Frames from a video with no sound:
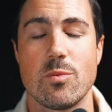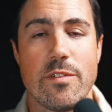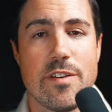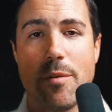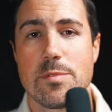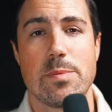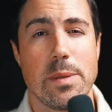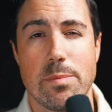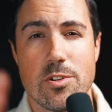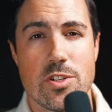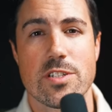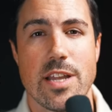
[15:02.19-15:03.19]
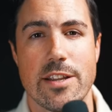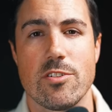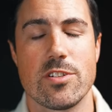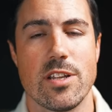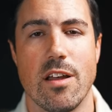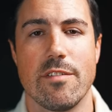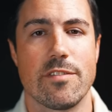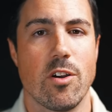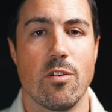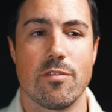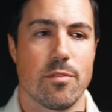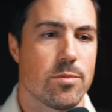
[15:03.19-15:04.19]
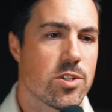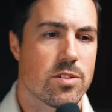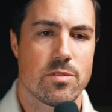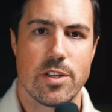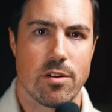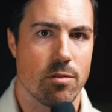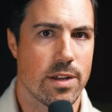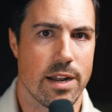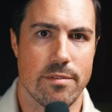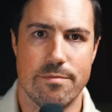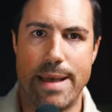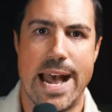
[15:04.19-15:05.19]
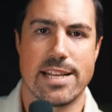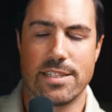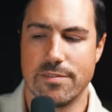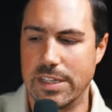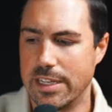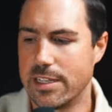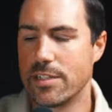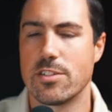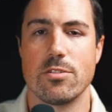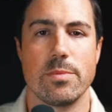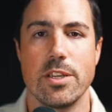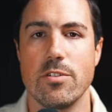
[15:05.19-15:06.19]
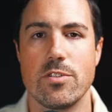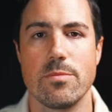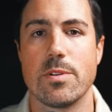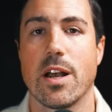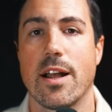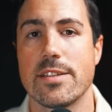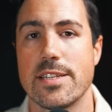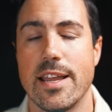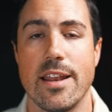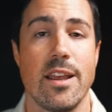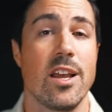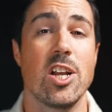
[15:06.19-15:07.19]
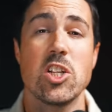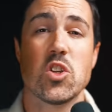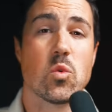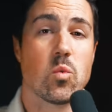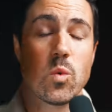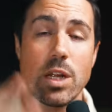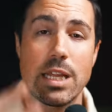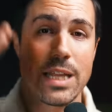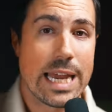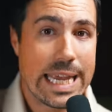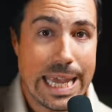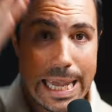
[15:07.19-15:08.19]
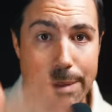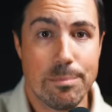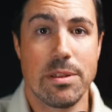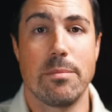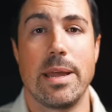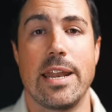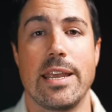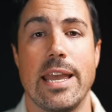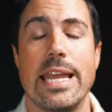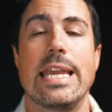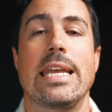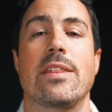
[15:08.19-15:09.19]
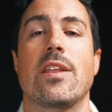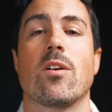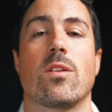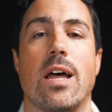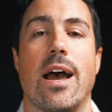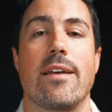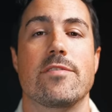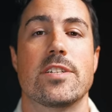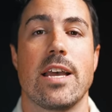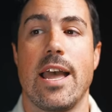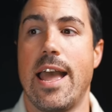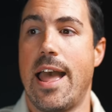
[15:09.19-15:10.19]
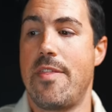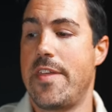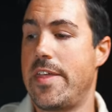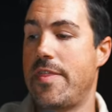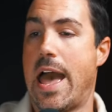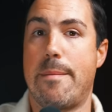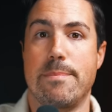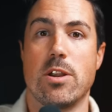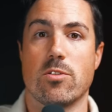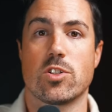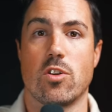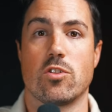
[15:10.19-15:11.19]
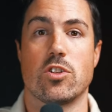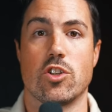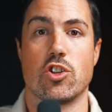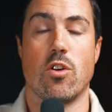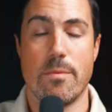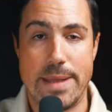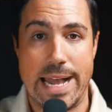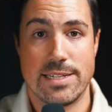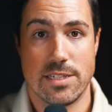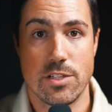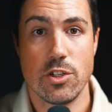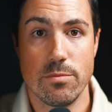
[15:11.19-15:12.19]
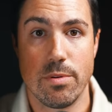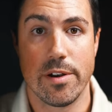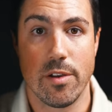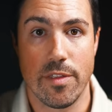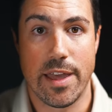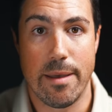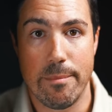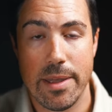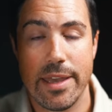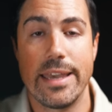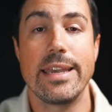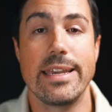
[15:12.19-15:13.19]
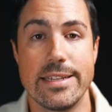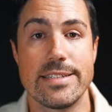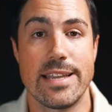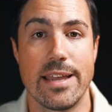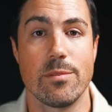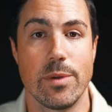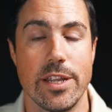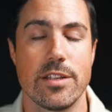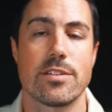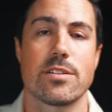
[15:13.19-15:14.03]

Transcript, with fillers: we've helped people just like yourself go from just, you know, kind of passively consuming YouTube content to really like implementing it in their lives. And then that mirror starts to show up as the 2.0 them in 10 weeks.